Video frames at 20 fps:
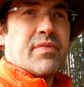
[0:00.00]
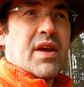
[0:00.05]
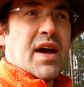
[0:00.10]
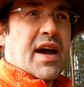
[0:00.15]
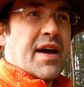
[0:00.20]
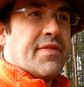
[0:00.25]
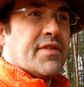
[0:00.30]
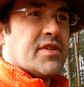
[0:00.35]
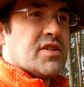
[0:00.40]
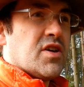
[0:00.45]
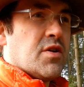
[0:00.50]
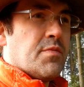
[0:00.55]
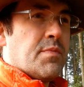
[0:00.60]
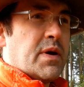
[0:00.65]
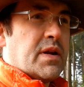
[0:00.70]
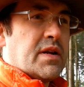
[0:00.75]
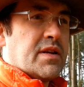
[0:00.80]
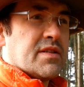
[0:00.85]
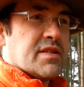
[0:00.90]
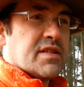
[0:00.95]
I had the
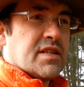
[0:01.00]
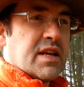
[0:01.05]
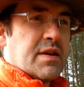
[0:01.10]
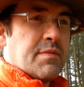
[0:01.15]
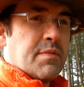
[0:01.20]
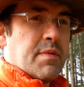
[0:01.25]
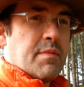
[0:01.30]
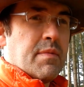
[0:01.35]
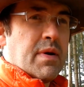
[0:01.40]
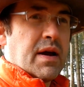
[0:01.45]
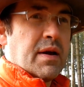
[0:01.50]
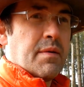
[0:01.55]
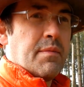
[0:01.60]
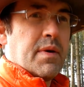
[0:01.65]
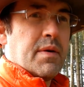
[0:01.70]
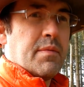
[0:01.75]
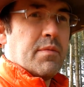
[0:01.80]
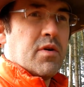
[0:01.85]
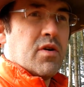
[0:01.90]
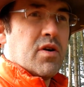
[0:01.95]
top end of the sleeping bag a
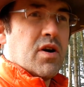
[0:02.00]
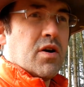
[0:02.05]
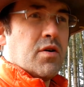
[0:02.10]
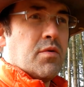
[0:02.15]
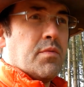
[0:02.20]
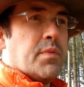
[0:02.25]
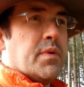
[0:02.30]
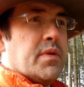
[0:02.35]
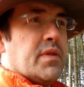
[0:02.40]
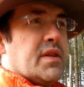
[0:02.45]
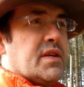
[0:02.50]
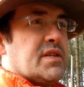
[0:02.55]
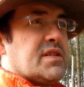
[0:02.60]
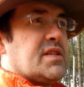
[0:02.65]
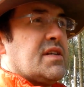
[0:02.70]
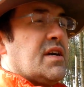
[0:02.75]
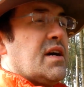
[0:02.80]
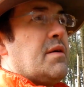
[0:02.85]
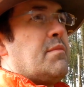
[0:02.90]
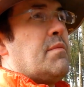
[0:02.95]
bit more open this
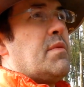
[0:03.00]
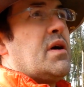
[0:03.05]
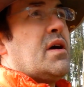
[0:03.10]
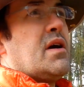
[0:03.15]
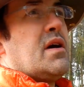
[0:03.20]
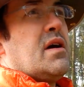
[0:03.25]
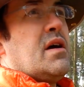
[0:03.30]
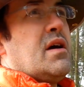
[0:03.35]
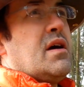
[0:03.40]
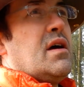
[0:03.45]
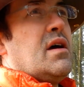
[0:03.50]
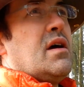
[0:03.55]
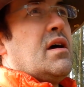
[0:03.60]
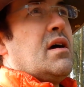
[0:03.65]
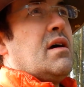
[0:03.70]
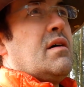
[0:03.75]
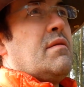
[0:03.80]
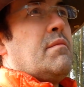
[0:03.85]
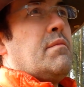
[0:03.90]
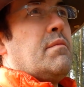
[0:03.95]
time,
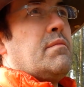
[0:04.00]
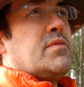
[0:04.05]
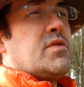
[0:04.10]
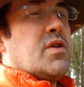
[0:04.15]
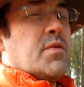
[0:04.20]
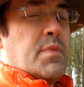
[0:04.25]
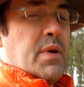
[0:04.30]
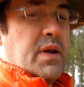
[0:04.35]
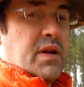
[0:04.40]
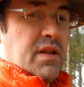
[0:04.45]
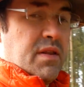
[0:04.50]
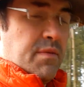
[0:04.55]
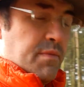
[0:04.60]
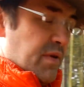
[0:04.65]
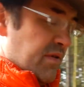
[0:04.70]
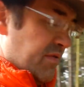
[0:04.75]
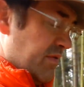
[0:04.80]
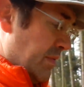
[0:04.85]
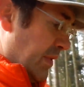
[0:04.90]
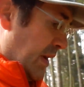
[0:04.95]
top end of the
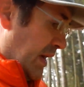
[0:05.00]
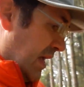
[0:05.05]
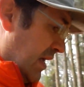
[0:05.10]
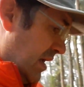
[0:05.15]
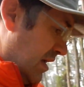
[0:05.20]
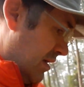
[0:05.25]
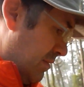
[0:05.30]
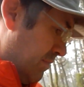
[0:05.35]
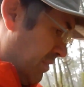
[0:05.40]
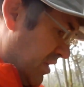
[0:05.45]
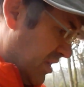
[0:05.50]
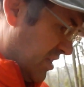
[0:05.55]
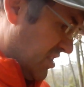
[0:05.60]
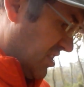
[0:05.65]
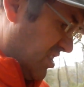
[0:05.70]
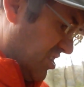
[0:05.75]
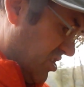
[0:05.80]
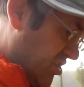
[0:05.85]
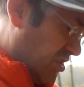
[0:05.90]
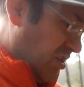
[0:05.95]
bivvy bag,
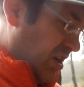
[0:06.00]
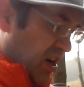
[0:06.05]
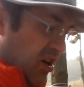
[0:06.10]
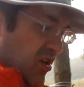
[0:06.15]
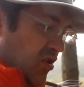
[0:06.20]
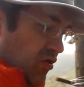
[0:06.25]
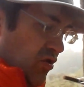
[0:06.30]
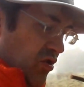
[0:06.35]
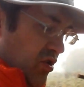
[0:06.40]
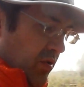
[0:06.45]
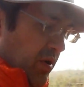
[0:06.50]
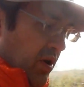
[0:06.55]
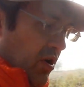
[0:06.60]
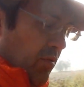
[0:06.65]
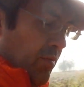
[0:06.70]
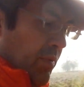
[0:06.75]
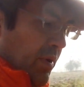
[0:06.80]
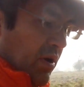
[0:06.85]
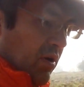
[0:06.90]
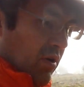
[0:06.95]
because I couldn't do it
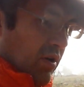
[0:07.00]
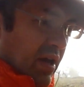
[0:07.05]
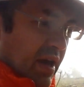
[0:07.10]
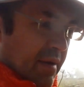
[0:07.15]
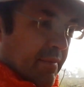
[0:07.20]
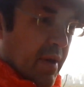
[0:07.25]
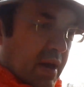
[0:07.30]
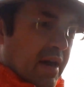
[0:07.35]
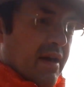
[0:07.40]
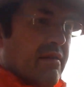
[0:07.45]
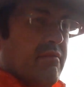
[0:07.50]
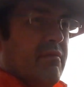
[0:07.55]
up. I couldn't get my